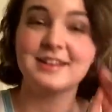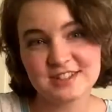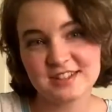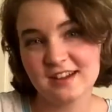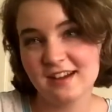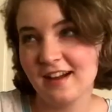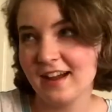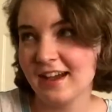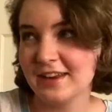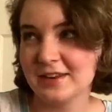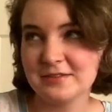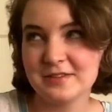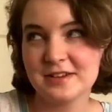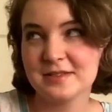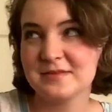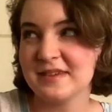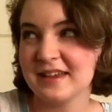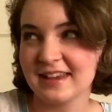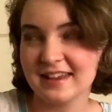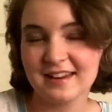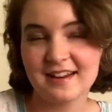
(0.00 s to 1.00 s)
Sorry, I don't wanna
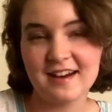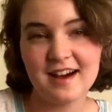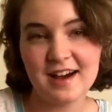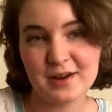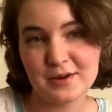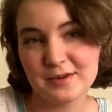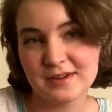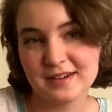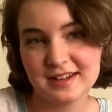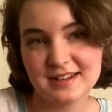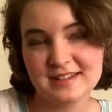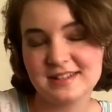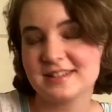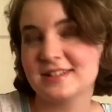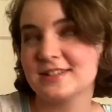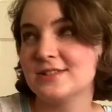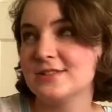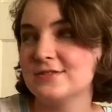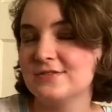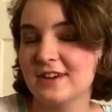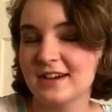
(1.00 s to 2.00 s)
make it awkward. It's
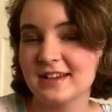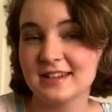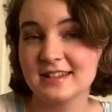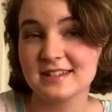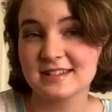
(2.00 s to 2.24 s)
just too fun